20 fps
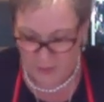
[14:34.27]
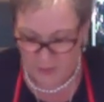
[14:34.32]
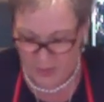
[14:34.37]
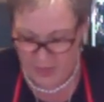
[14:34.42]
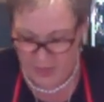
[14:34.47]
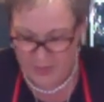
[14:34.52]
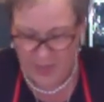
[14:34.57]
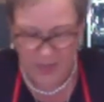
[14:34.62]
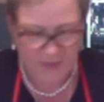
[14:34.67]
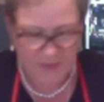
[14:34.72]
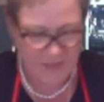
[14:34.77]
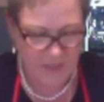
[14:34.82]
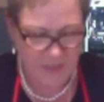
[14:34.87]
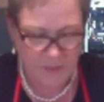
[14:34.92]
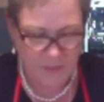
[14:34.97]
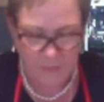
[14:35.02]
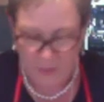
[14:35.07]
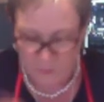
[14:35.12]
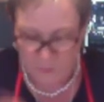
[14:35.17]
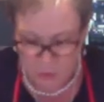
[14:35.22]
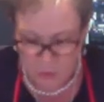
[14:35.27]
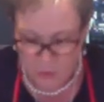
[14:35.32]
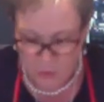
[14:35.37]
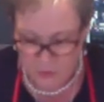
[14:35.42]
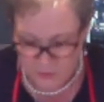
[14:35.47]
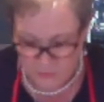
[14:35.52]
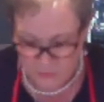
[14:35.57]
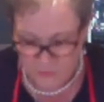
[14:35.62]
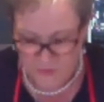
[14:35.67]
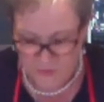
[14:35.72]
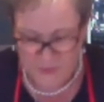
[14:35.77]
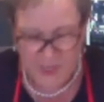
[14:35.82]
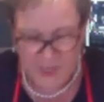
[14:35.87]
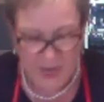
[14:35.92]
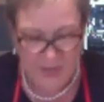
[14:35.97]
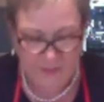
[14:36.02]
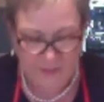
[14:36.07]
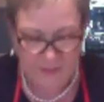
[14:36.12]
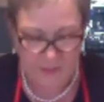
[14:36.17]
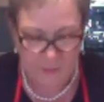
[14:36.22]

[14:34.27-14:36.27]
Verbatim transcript: I got two different sizes